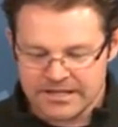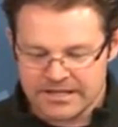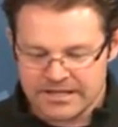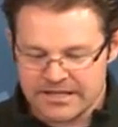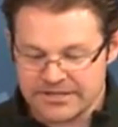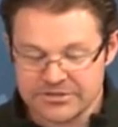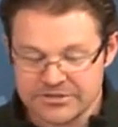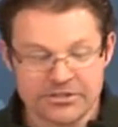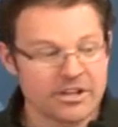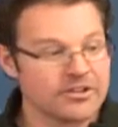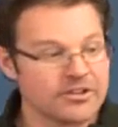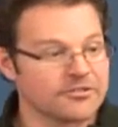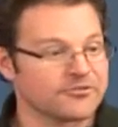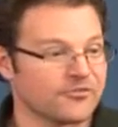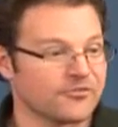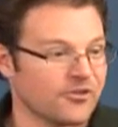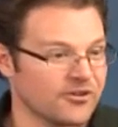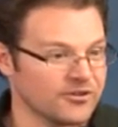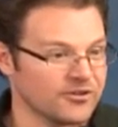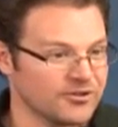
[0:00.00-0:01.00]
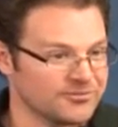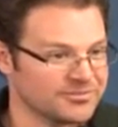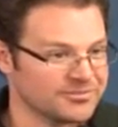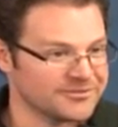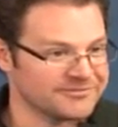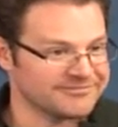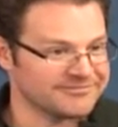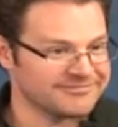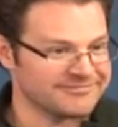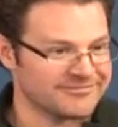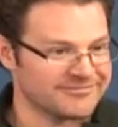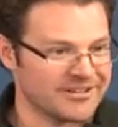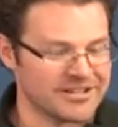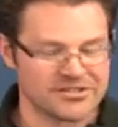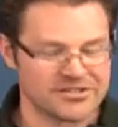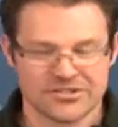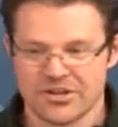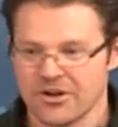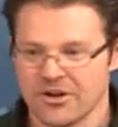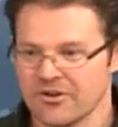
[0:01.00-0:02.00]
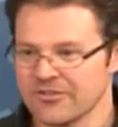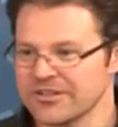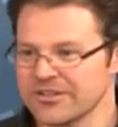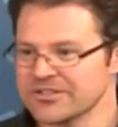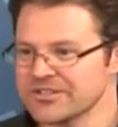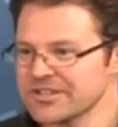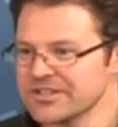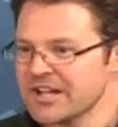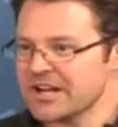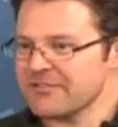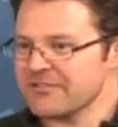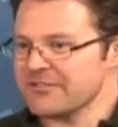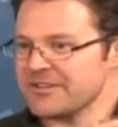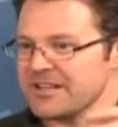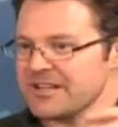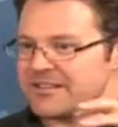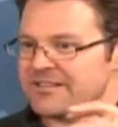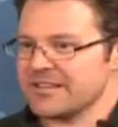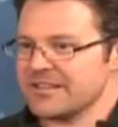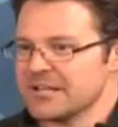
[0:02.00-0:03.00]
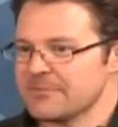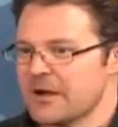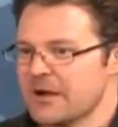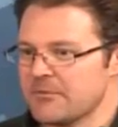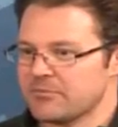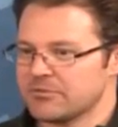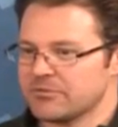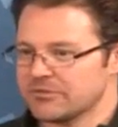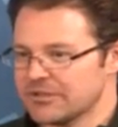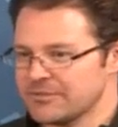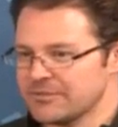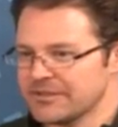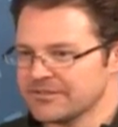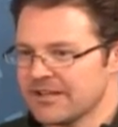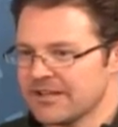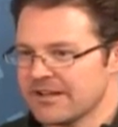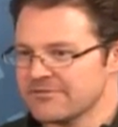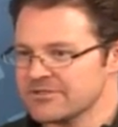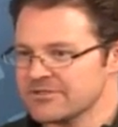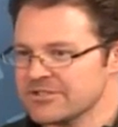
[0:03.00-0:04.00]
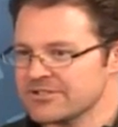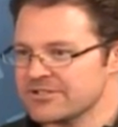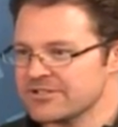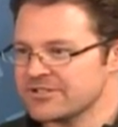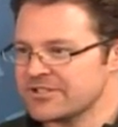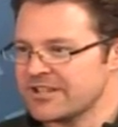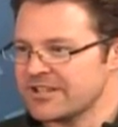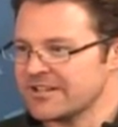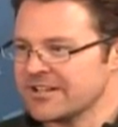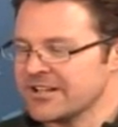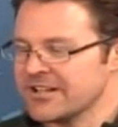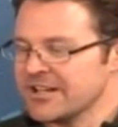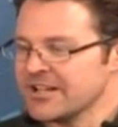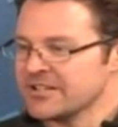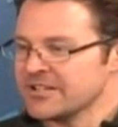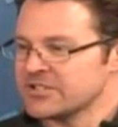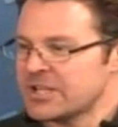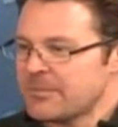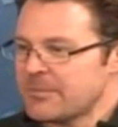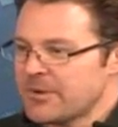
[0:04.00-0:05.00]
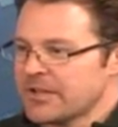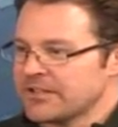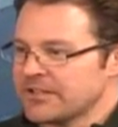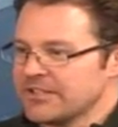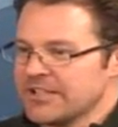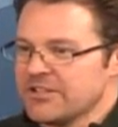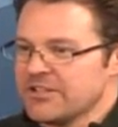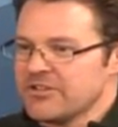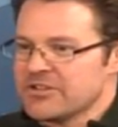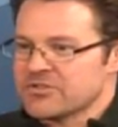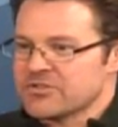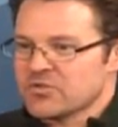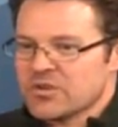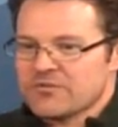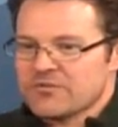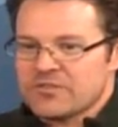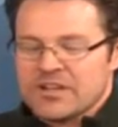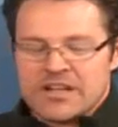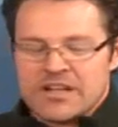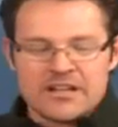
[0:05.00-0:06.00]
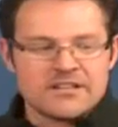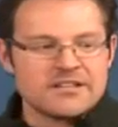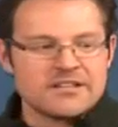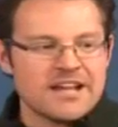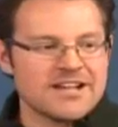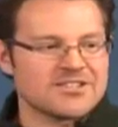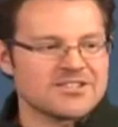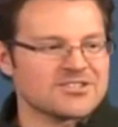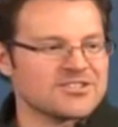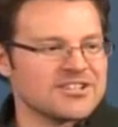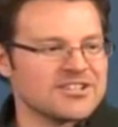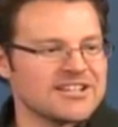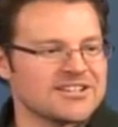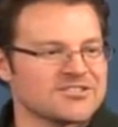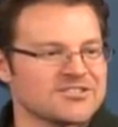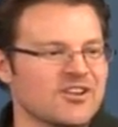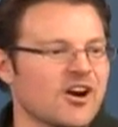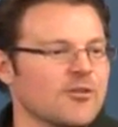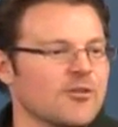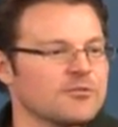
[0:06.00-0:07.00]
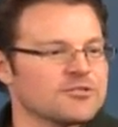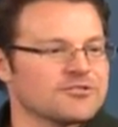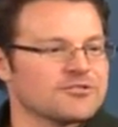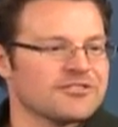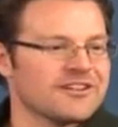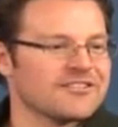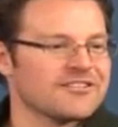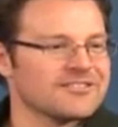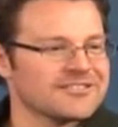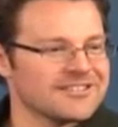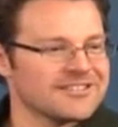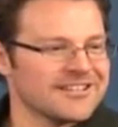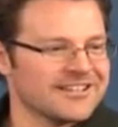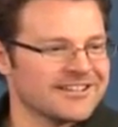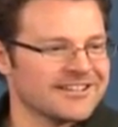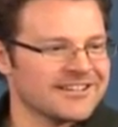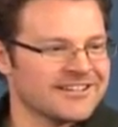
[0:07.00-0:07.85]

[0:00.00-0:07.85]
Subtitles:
is another for loop. Right? So this is kind of the neat thing about programming languages, is that typically you can sort of nest things arbitrarily.